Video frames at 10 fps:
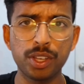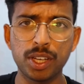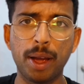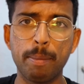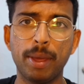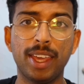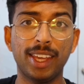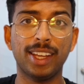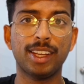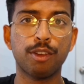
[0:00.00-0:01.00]
time
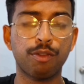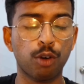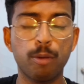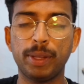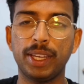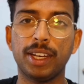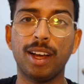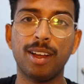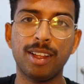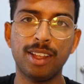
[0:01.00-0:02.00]
being, for a
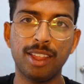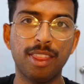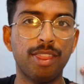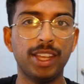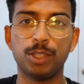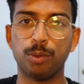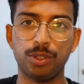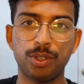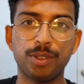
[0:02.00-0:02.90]
beginner, these will do.